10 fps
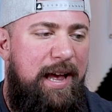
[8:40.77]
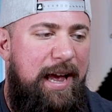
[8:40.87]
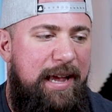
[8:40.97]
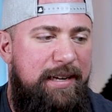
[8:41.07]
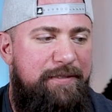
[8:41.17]

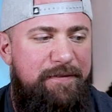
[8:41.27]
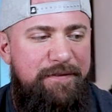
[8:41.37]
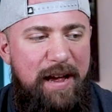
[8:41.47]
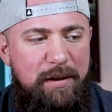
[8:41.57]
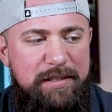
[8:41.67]
and
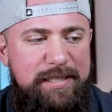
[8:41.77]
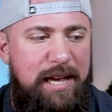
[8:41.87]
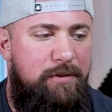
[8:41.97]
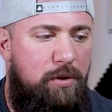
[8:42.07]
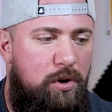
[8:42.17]
found
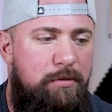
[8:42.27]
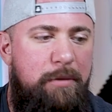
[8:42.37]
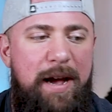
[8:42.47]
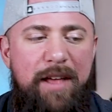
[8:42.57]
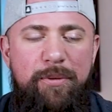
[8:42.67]
several
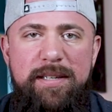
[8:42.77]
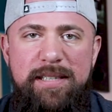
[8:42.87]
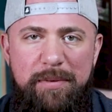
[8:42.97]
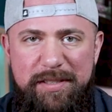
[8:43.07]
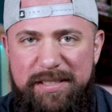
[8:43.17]
hormone pathways
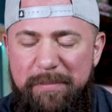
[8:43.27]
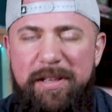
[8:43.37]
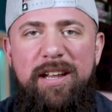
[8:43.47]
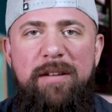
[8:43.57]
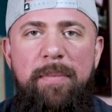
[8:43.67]
that were
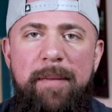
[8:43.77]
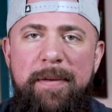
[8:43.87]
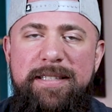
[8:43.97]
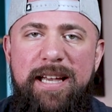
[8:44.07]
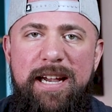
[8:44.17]
stimulated by
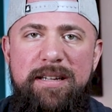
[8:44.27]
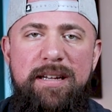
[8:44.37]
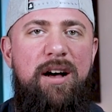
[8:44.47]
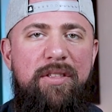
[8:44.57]
betaine,